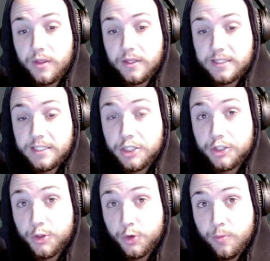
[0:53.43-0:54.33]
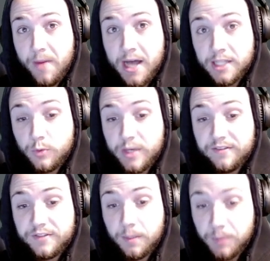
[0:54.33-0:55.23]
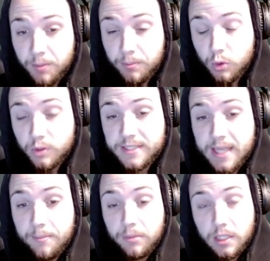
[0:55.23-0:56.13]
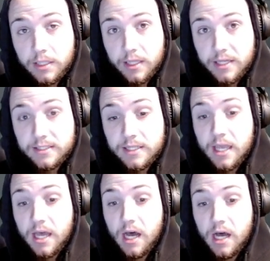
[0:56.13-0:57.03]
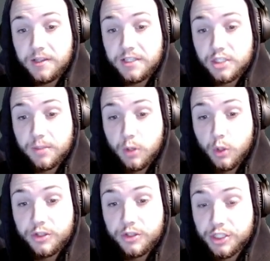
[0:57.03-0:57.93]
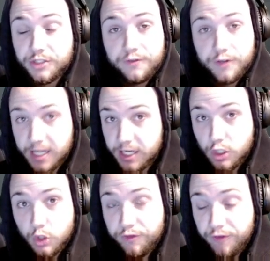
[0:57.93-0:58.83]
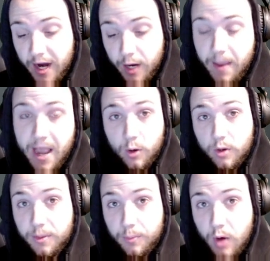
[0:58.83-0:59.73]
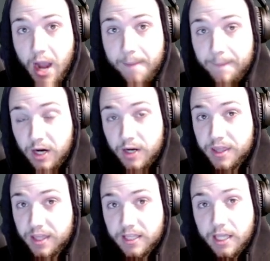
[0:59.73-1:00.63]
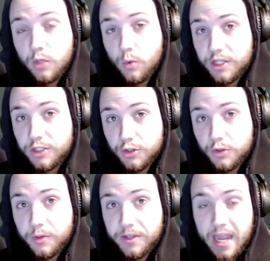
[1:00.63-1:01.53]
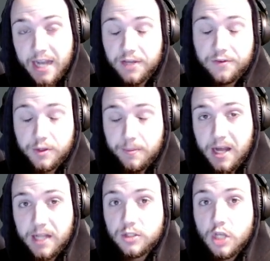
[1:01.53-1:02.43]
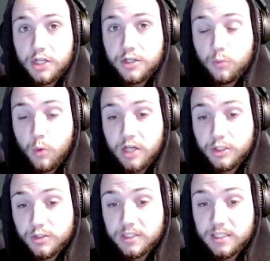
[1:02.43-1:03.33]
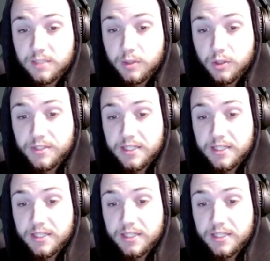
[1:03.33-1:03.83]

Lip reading: tier 2 mods. We have Dum Dum Bullets and Bloodlust. These are both just for getting you firepower. The primary thing that you want to do with any of your mods while using these builds is